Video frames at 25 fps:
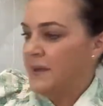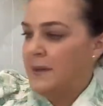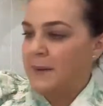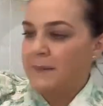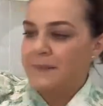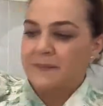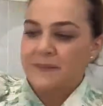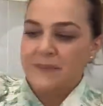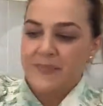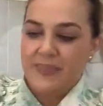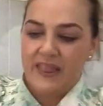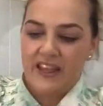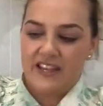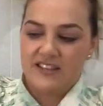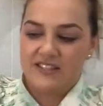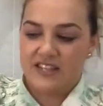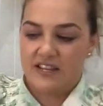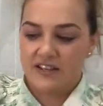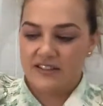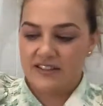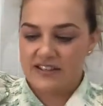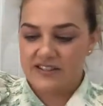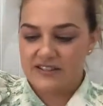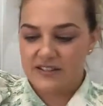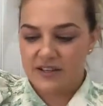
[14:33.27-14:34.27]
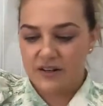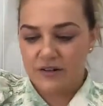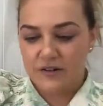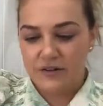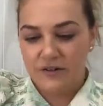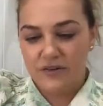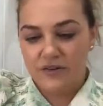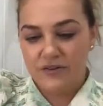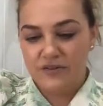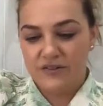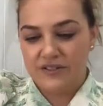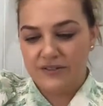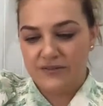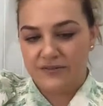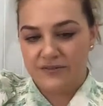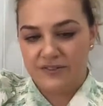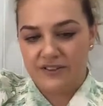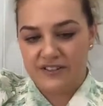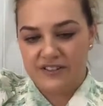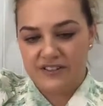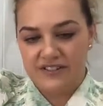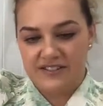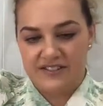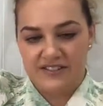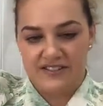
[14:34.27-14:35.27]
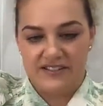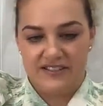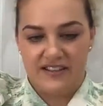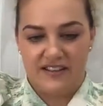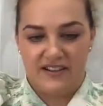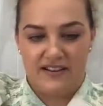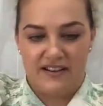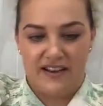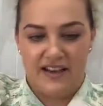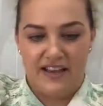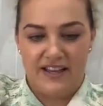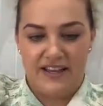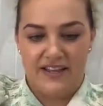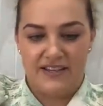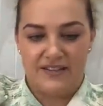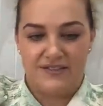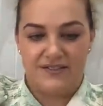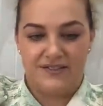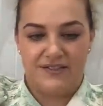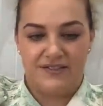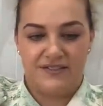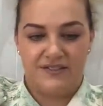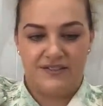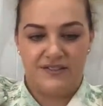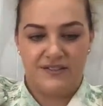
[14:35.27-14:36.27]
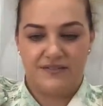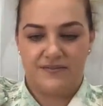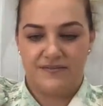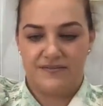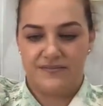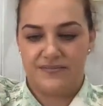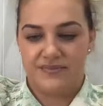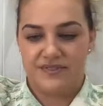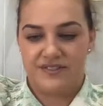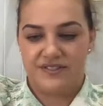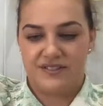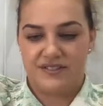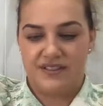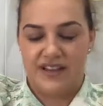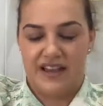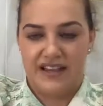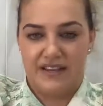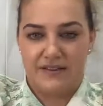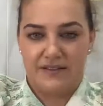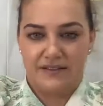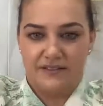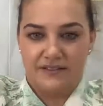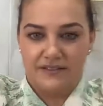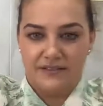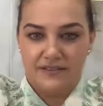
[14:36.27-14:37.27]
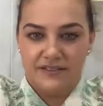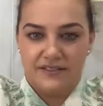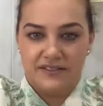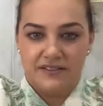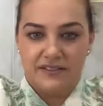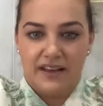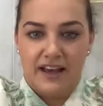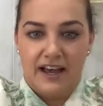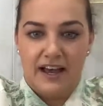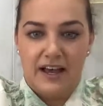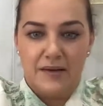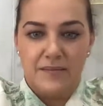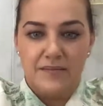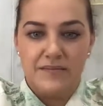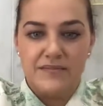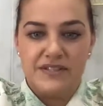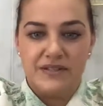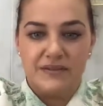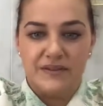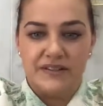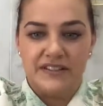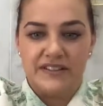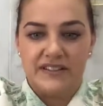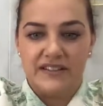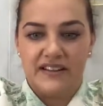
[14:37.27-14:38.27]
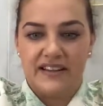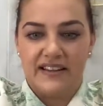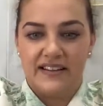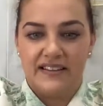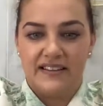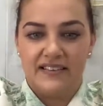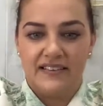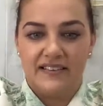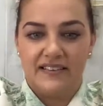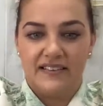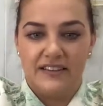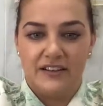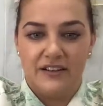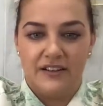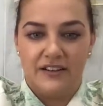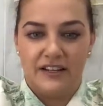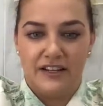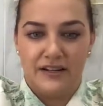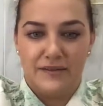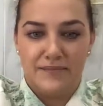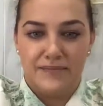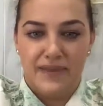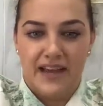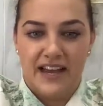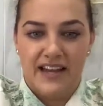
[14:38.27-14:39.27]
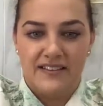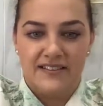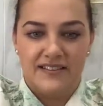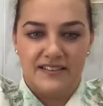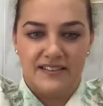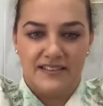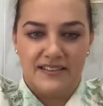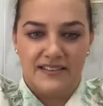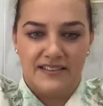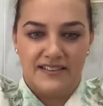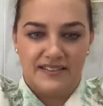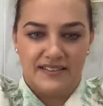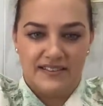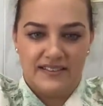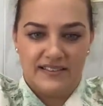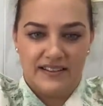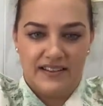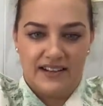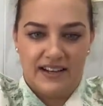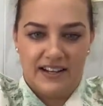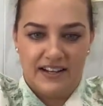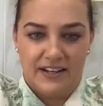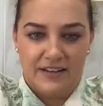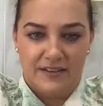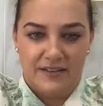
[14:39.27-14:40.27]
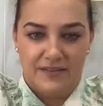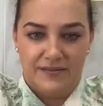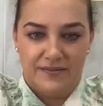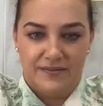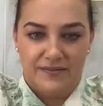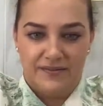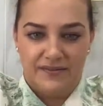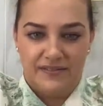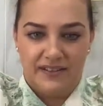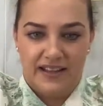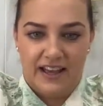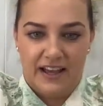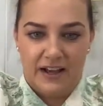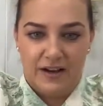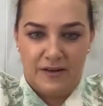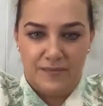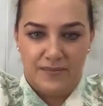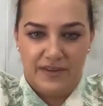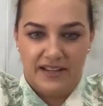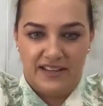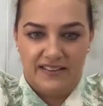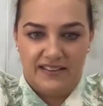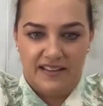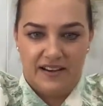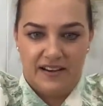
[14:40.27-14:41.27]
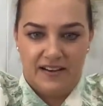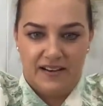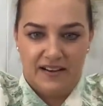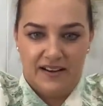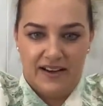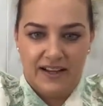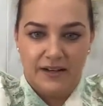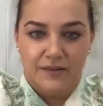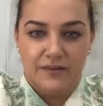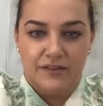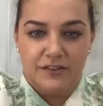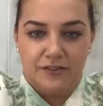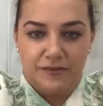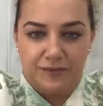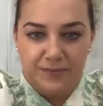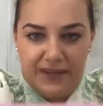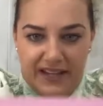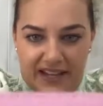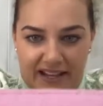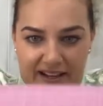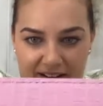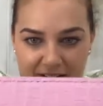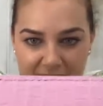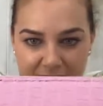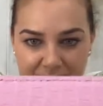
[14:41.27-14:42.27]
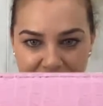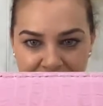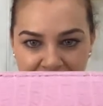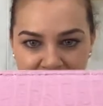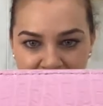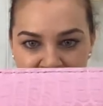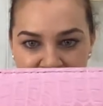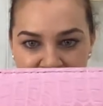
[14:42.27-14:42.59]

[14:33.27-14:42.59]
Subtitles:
So there's all different sized scales. So it you can imagine this kind of how big the hide would have been.